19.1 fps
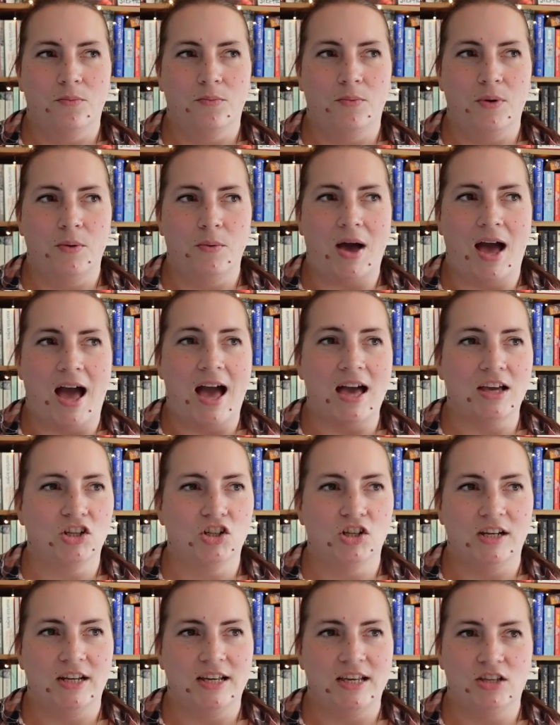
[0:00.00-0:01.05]
we were
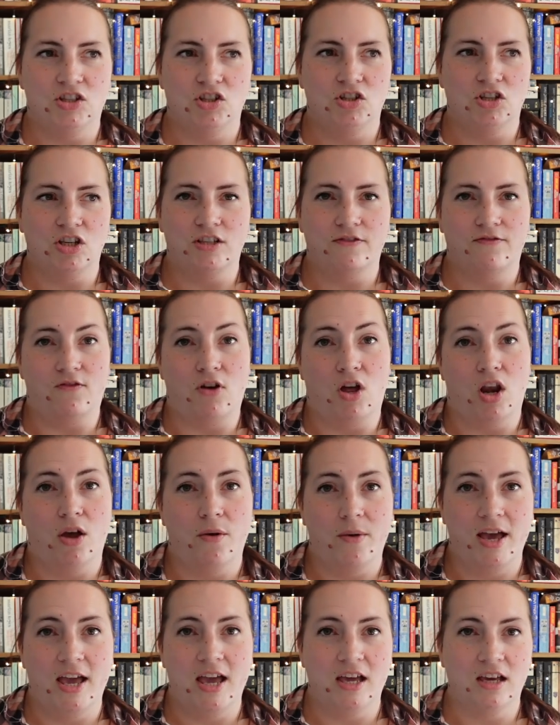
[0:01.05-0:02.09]
actually just
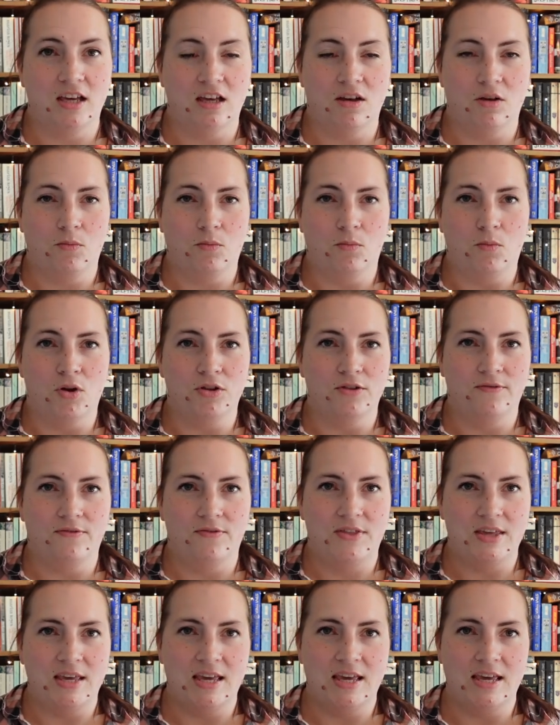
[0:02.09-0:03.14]
following one
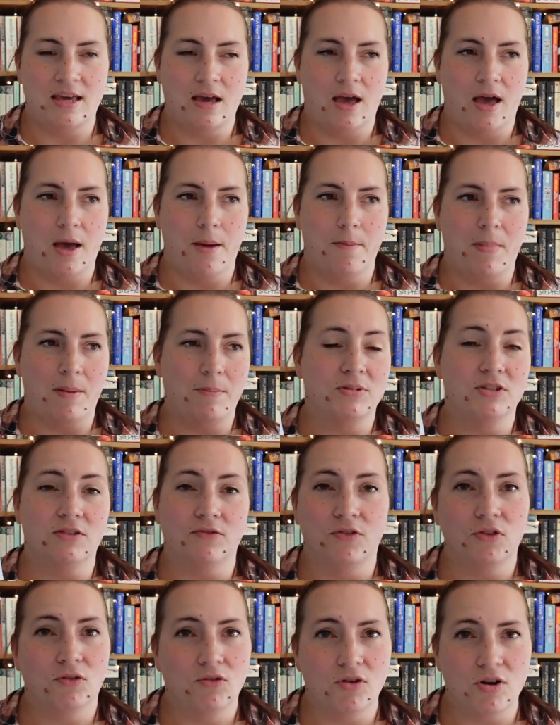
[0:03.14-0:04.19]
of the members
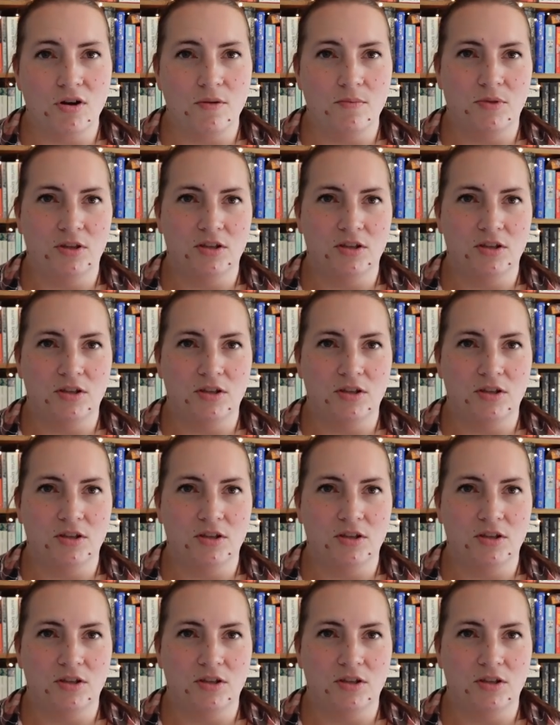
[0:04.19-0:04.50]
of the group,